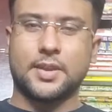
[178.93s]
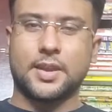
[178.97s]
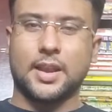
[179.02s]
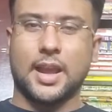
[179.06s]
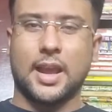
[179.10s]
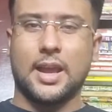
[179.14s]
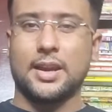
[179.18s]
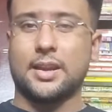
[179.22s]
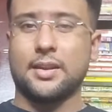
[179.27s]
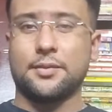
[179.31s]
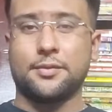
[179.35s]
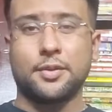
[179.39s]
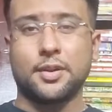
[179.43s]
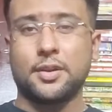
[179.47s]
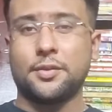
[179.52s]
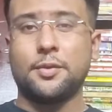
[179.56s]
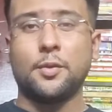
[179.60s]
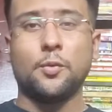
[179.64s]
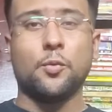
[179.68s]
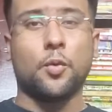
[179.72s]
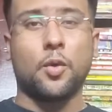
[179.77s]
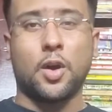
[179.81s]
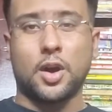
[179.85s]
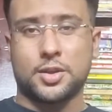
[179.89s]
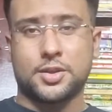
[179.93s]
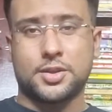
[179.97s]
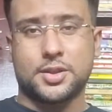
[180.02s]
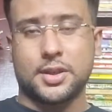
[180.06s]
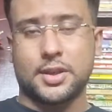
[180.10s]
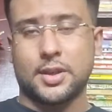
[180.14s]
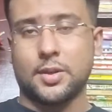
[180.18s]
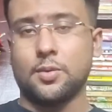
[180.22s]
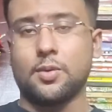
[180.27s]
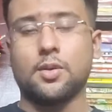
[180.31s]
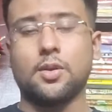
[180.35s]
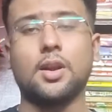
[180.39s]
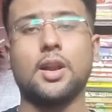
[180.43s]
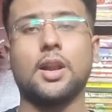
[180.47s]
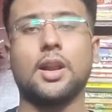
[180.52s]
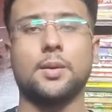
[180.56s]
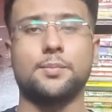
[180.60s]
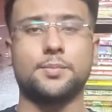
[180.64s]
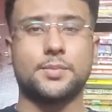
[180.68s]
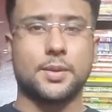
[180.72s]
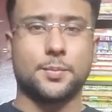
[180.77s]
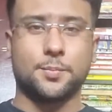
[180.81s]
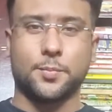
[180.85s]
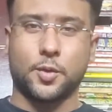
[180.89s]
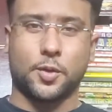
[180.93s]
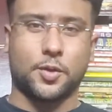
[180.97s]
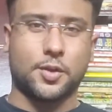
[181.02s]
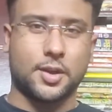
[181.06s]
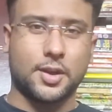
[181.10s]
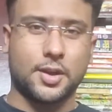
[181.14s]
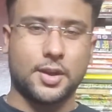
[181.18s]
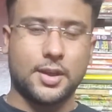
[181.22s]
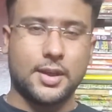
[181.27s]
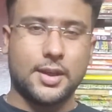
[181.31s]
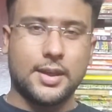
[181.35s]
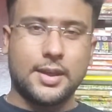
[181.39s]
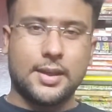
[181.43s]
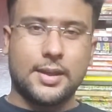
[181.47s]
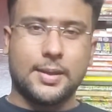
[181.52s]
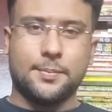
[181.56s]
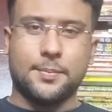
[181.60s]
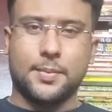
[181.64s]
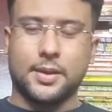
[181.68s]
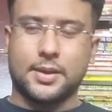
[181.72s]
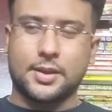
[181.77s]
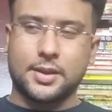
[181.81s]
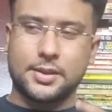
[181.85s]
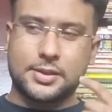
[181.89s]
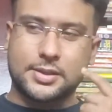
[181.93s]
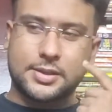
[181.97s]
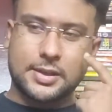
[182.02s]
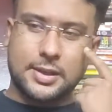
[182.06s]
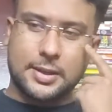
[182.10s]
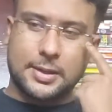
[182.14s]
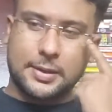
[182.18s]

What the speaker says: and even if you watched it, you're gonna love the book, because